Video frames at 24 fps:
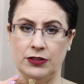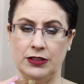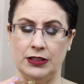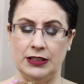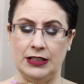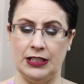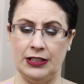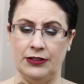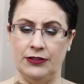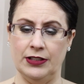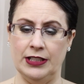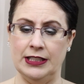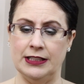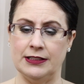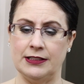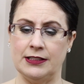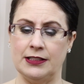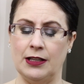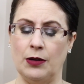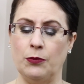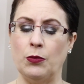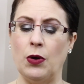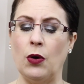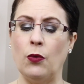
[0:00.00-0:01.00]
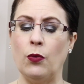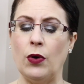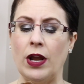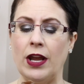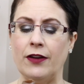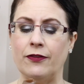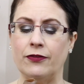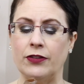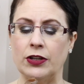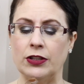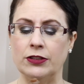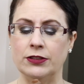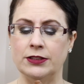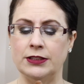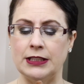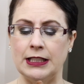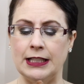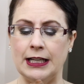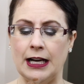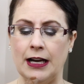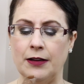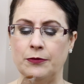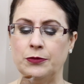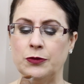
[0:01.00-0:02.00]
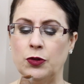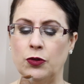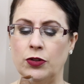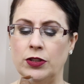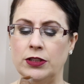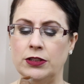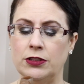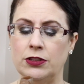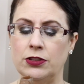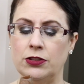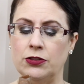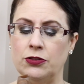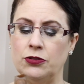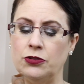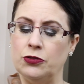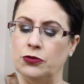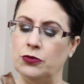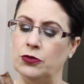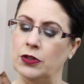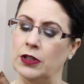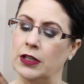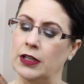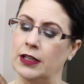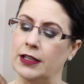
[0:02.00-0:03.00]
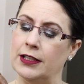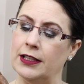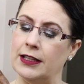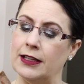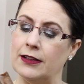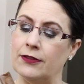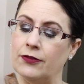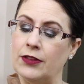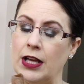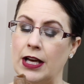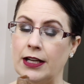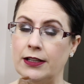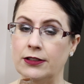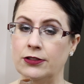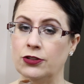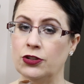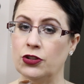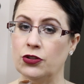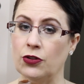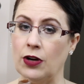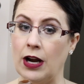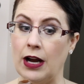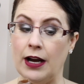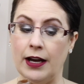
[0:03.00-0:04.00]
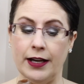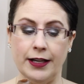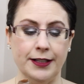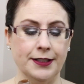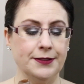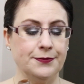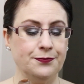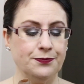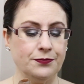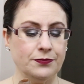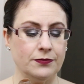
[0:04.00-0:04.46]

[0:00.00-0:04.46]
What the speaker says: there is some wafers, and I'm going to give that a try.